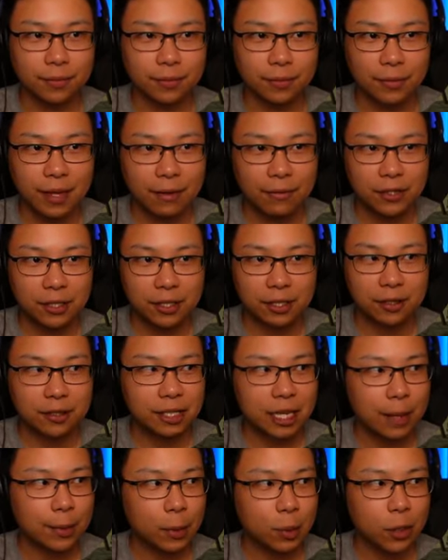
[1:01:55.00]
every single
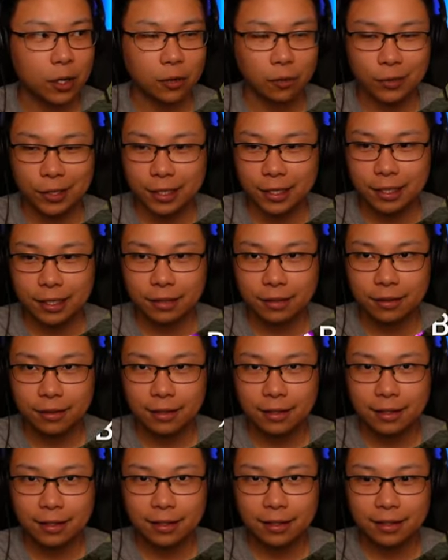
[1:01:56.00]
time you want to regear,
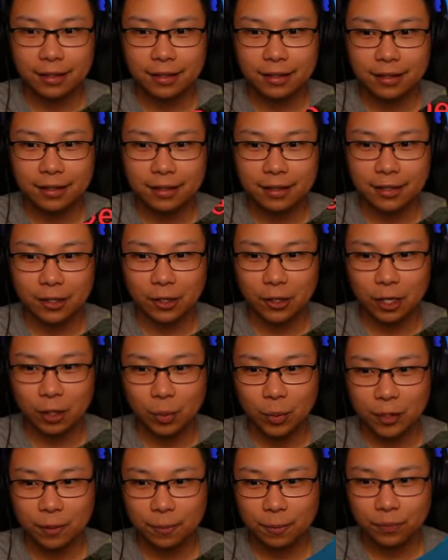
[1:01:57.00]
you know what I
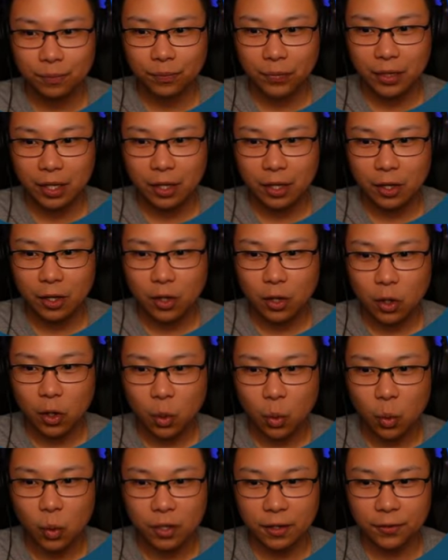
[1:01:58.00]
mean?
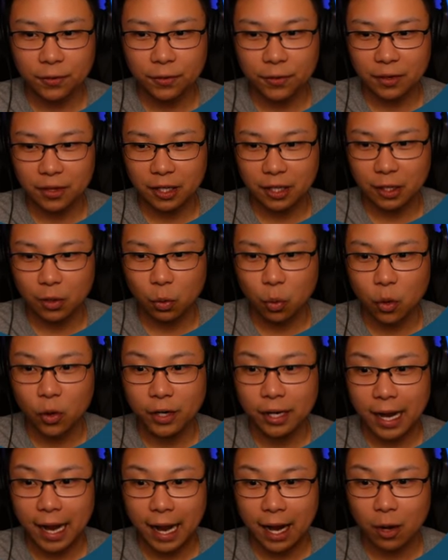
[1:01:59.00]
What if the one
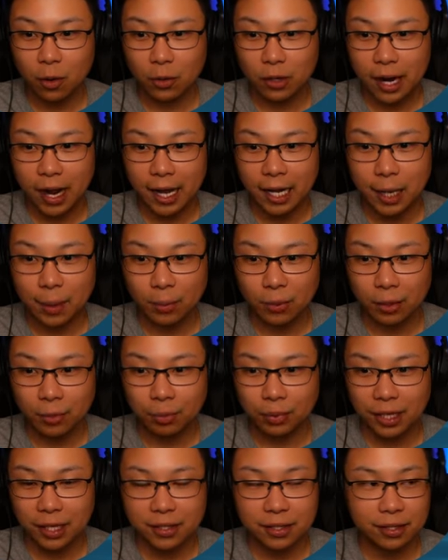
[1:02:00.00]
hour item
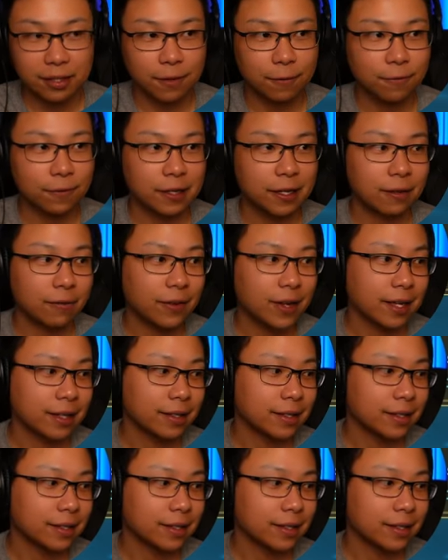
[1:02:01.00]
replaces the free events?